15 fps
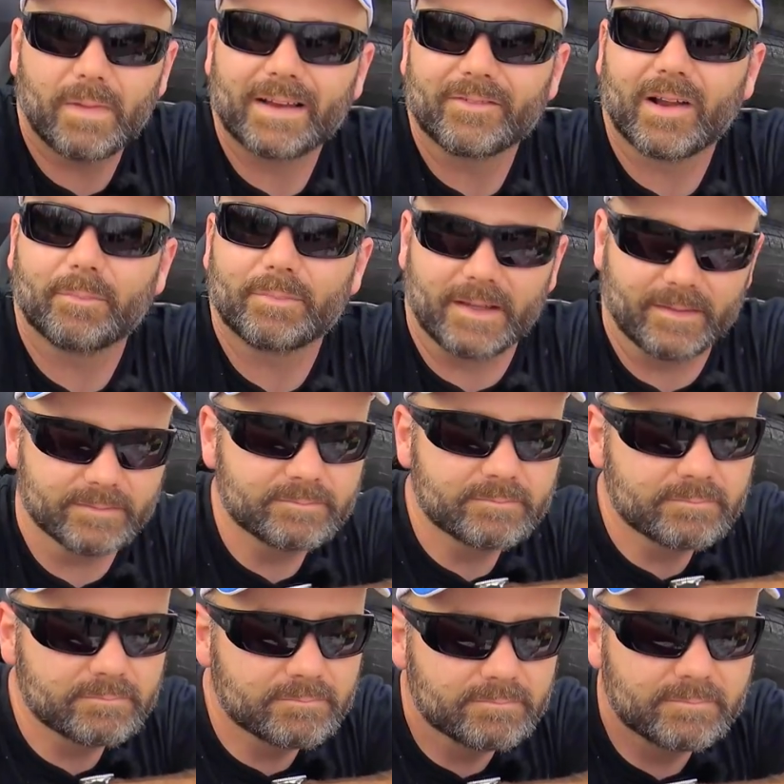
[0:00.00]
I dropped it.
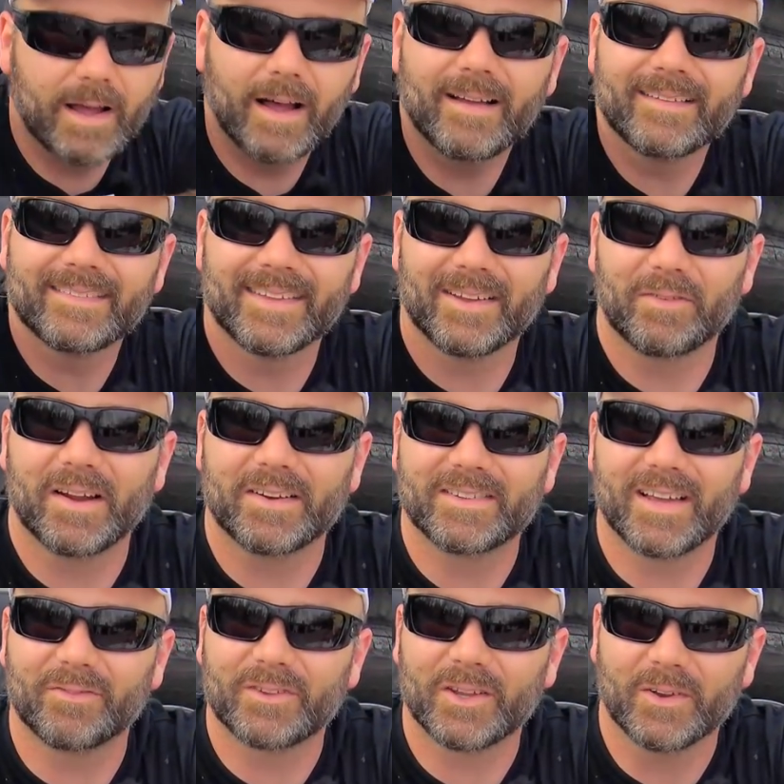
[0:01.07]
They're very
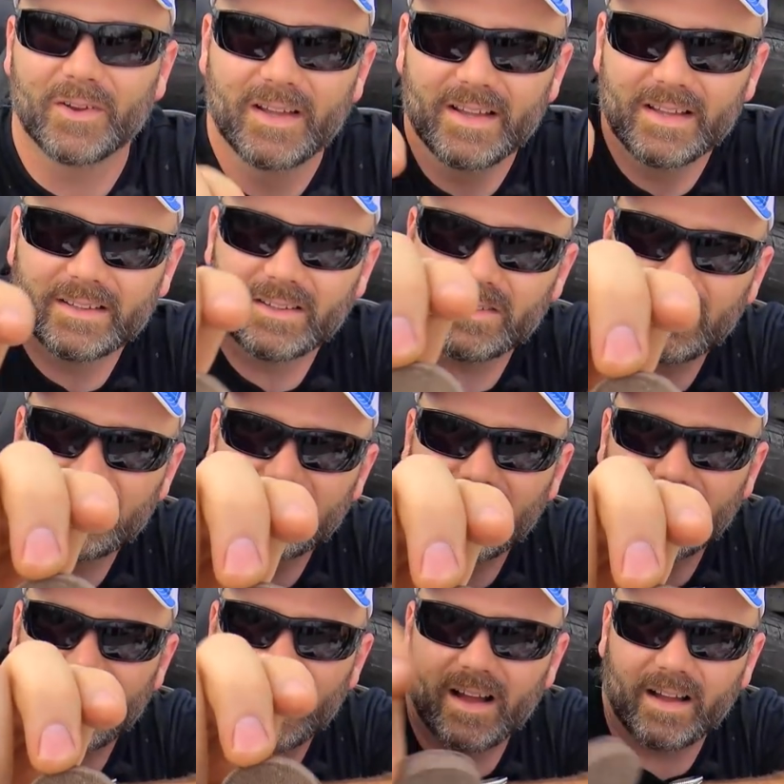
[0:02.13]
tough too. They're little
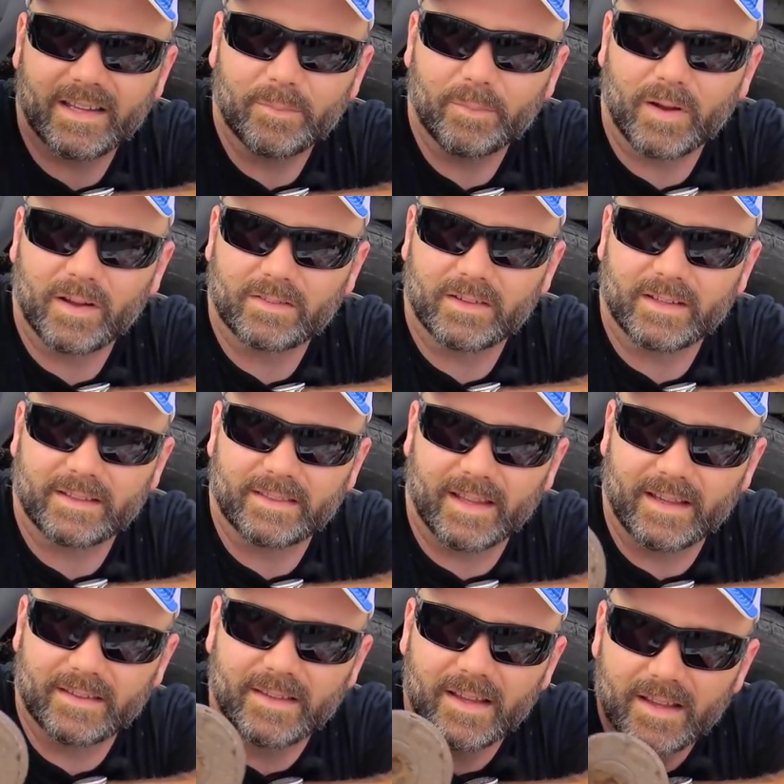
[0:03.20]
tiny hockey puck looking
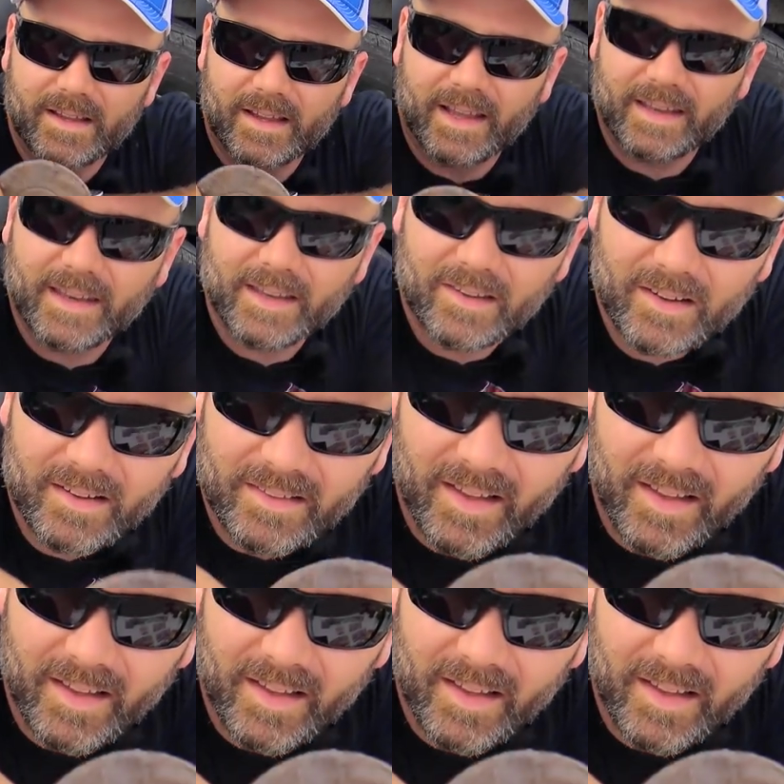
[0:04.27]
things and they look